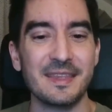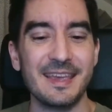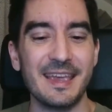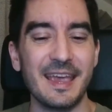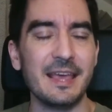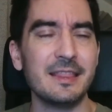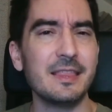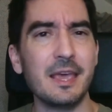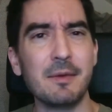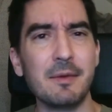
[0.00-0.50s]

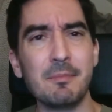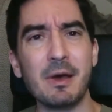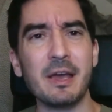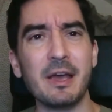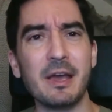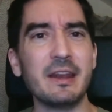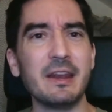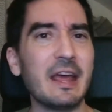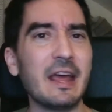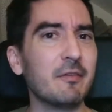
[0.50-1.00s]
And they might
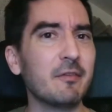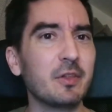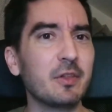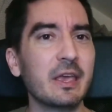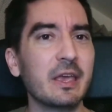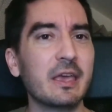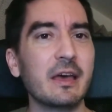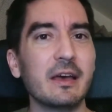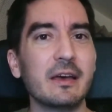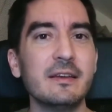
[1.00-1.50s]
have like
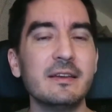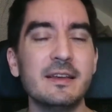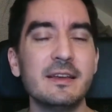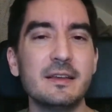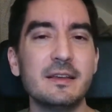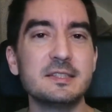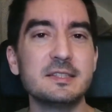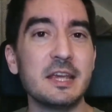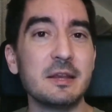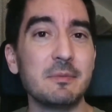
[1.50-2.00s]
a
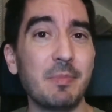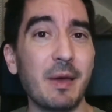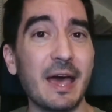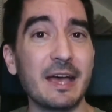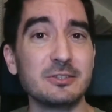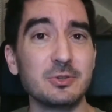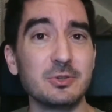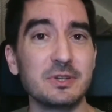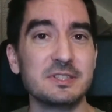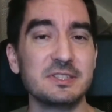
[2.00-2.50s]
St.
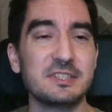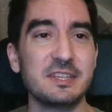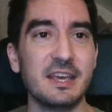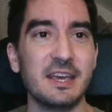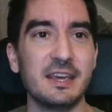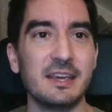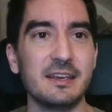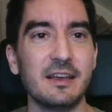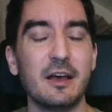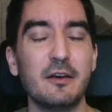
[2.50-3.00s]
Patrick's
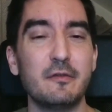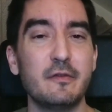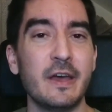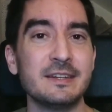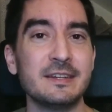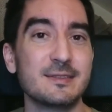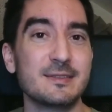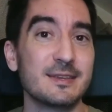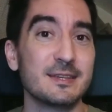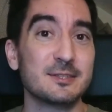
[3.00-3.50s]
Day
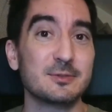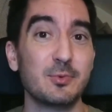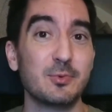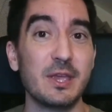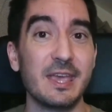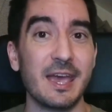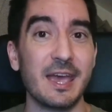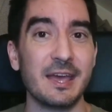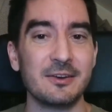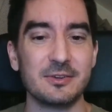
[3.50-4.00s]
event this
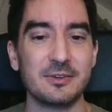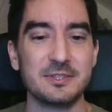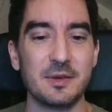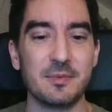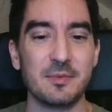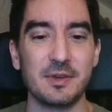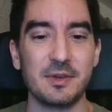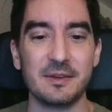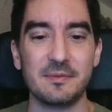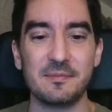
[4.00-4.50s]
weekend or
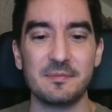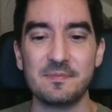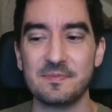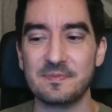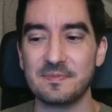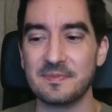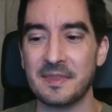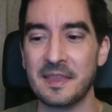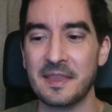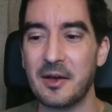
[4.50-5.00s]
something.
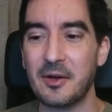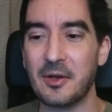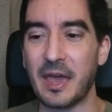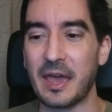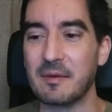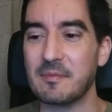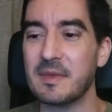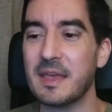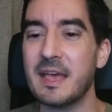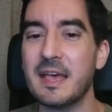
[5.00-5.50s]

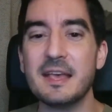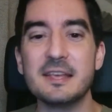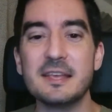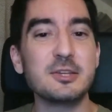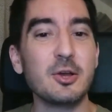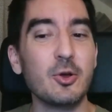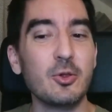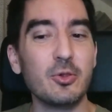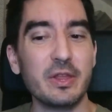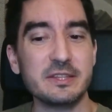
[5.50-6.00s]
Okay,
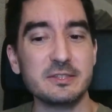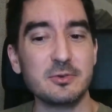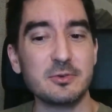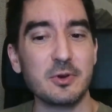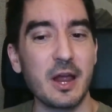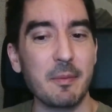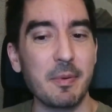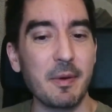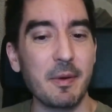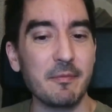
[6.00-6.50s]
so let's
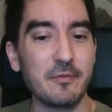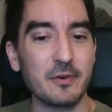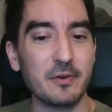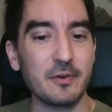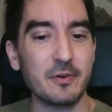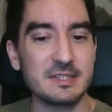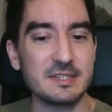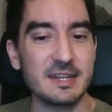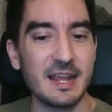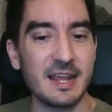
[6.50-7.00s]
wrap up for
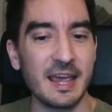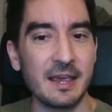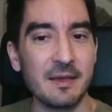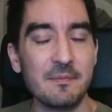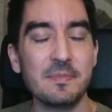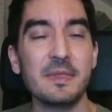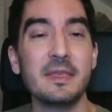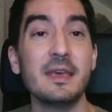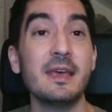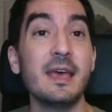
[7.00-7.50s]
today.
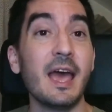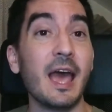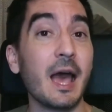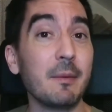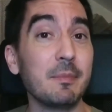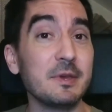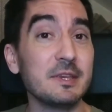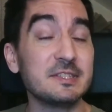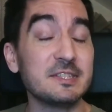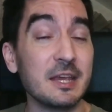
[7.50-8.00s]

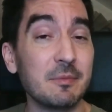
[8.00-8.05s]
Happy St.